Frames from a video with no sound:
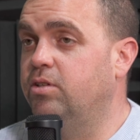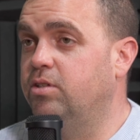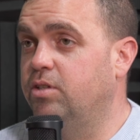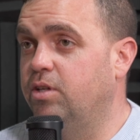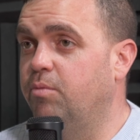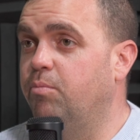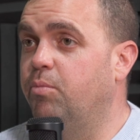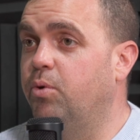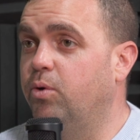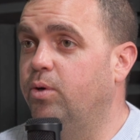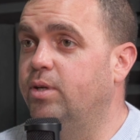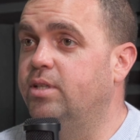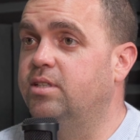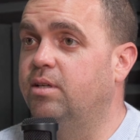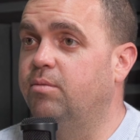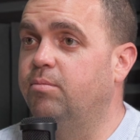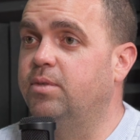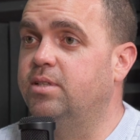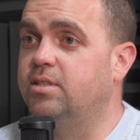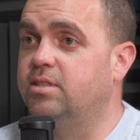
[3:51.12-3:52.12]
employ
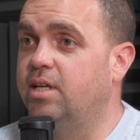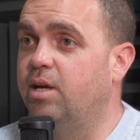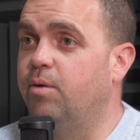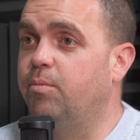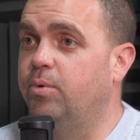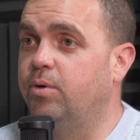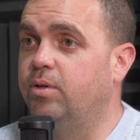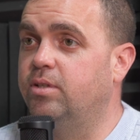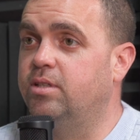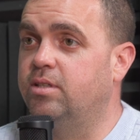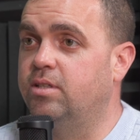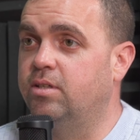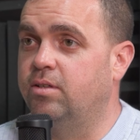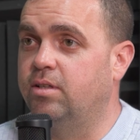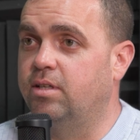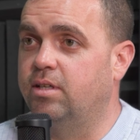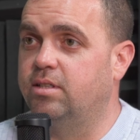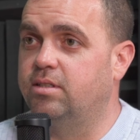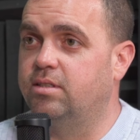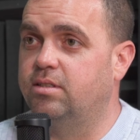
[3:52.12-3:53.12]
someone separate to do
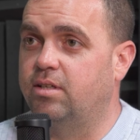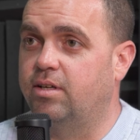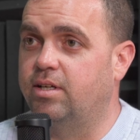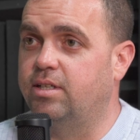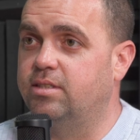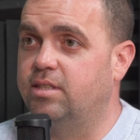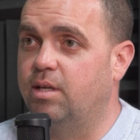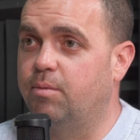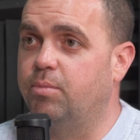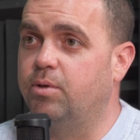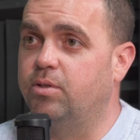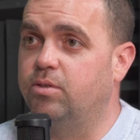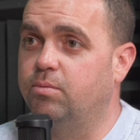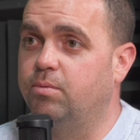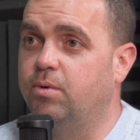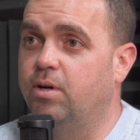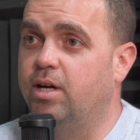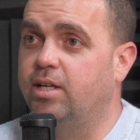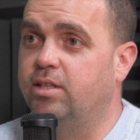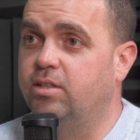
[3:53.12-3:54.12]
this. So it's separate to
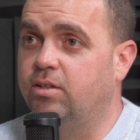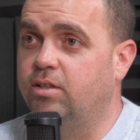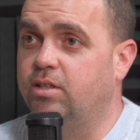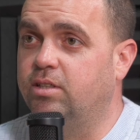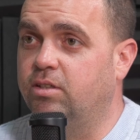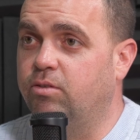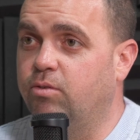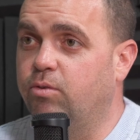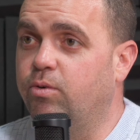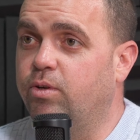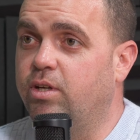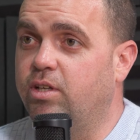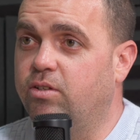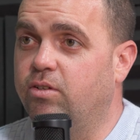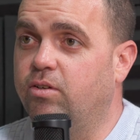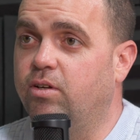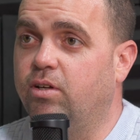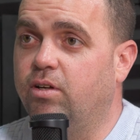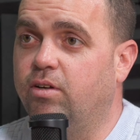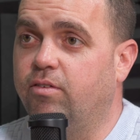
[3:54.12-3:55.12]
what I do, because I already
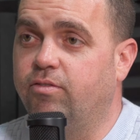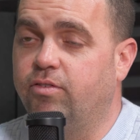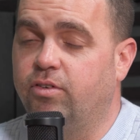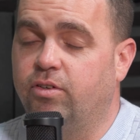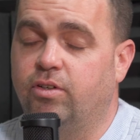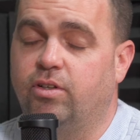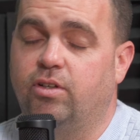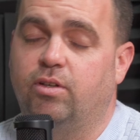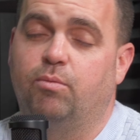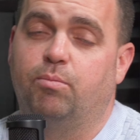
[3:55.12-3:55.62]
do a lot for you.